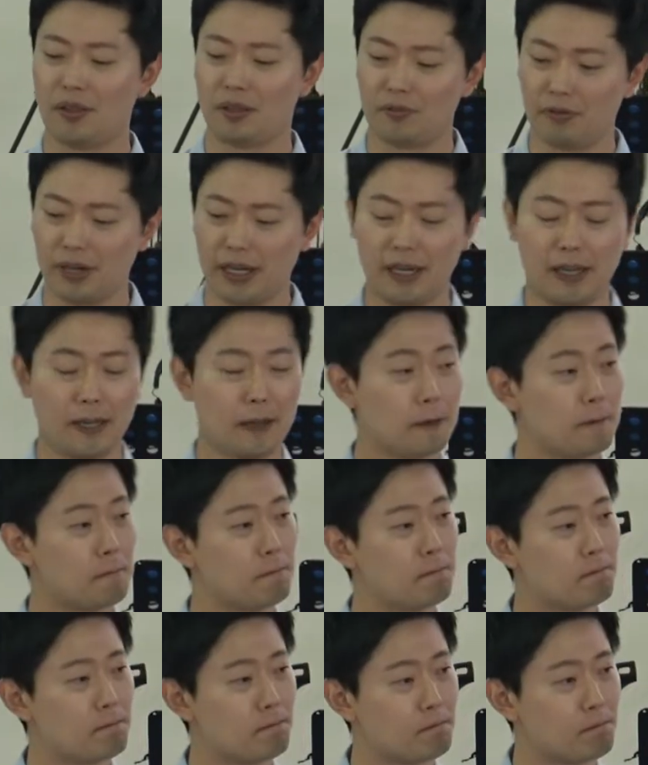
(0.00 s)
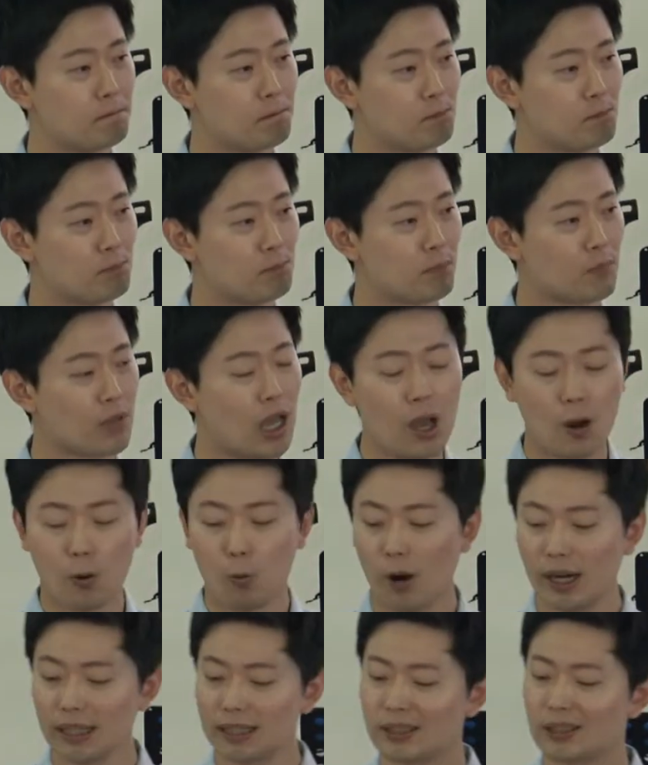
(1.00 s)
3.
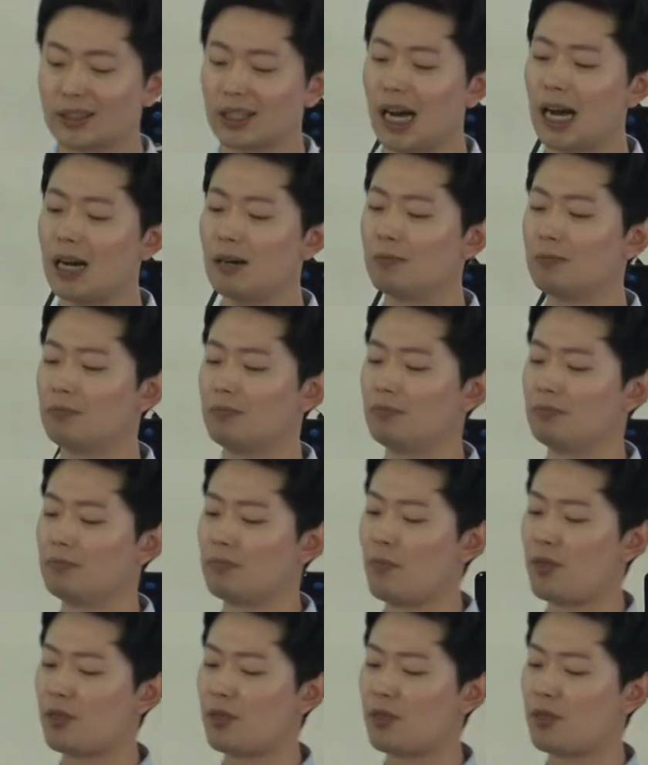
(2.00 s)
What Psalm